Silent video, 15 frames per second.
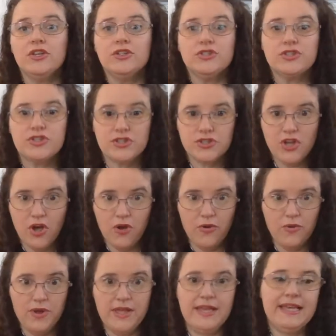
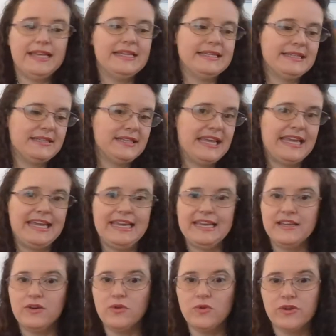So,
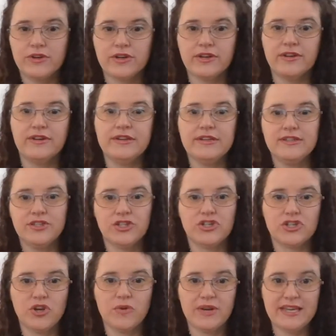in order to
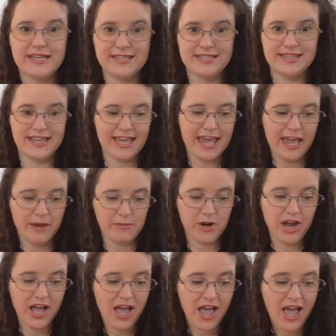show it into the
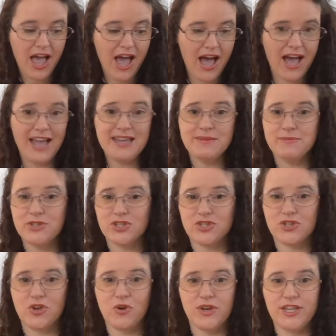camera, I am
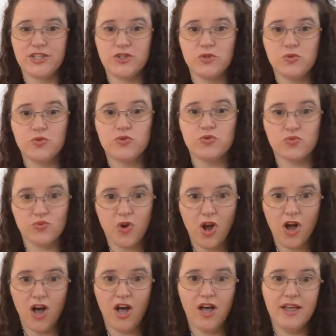just going to
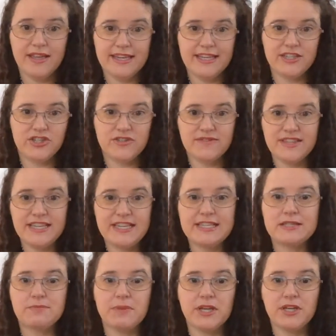draw each of
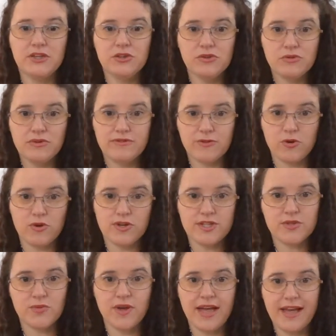these, but you, of
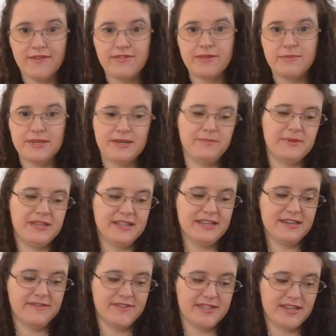course, will have the
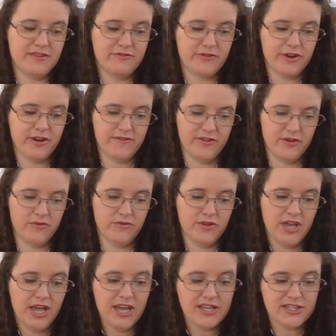manipulatives in front of you.
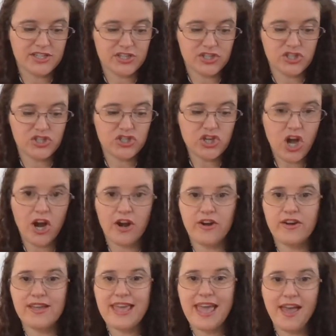To
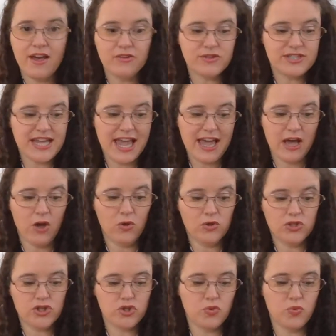start, count
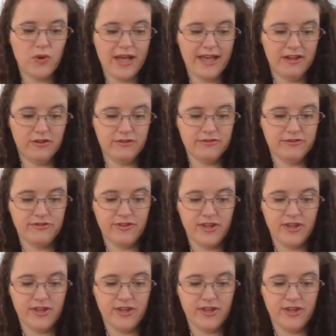out 12.